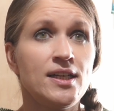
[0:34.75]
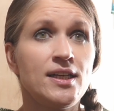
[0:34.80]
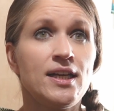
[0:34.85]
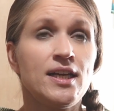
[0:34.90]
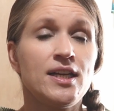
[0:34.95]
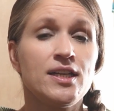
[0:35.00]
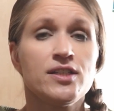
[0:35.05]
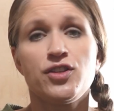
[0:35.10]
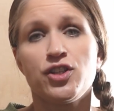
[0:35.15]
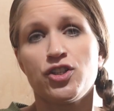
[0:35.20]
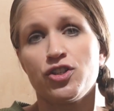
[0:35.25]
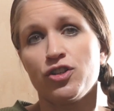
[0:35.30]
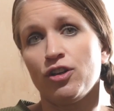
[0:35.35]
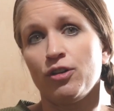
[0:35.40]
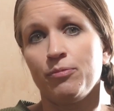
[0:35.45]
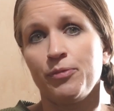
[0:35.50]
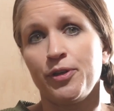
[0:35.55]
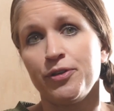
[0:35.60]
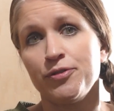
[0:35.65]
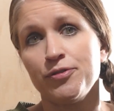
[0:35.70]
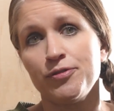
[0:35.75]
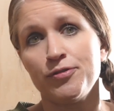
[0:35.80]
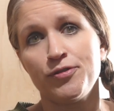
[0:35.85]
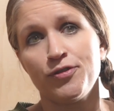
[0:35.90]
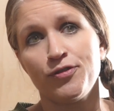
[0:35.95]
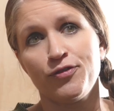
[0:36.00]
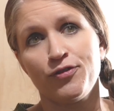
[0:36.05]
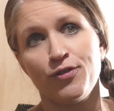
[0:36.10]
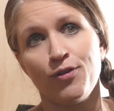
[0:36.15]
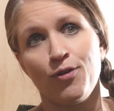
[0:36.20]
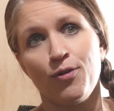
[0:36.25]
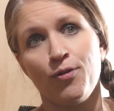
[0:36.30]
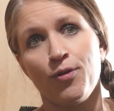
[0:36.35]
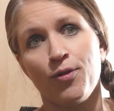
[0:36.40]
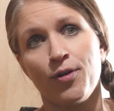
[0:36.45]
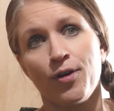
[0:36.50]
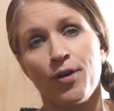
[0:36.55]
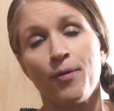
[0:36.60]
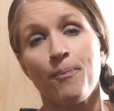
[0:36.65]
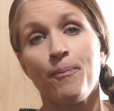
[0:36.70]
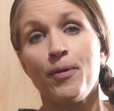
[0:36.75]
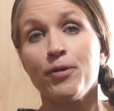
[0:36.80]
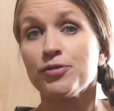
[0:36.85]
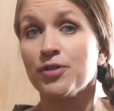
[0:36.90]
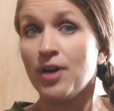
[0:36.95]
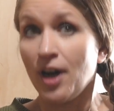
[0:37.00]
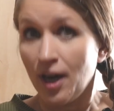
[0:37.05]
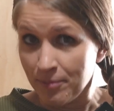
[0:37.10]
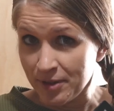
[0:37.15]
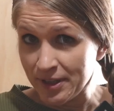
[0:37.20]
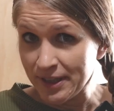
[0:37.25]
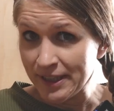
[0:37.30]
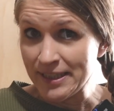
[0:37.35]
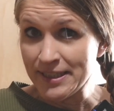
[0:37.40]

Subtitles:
is the term used for most commonly